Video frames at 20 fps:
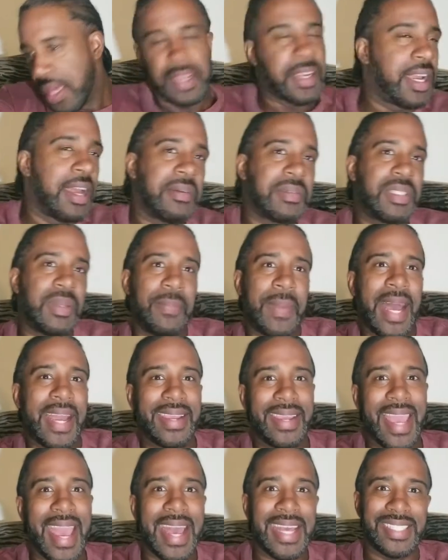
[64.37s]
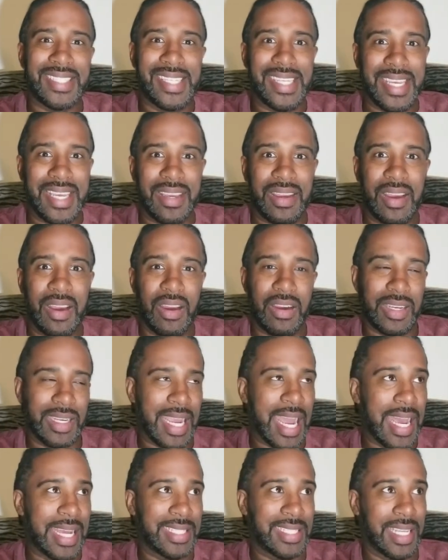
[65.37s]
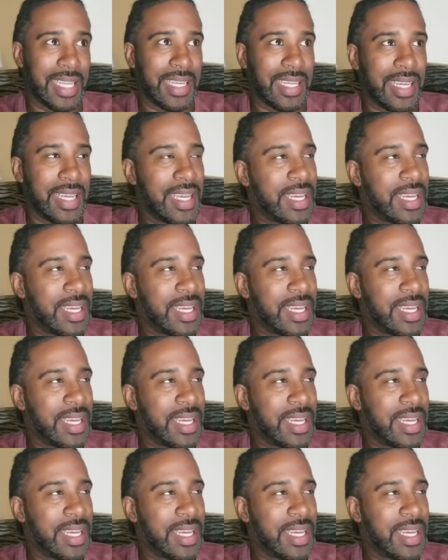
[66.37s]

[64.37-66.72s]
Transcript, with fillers: Come to My Kasi or Casa.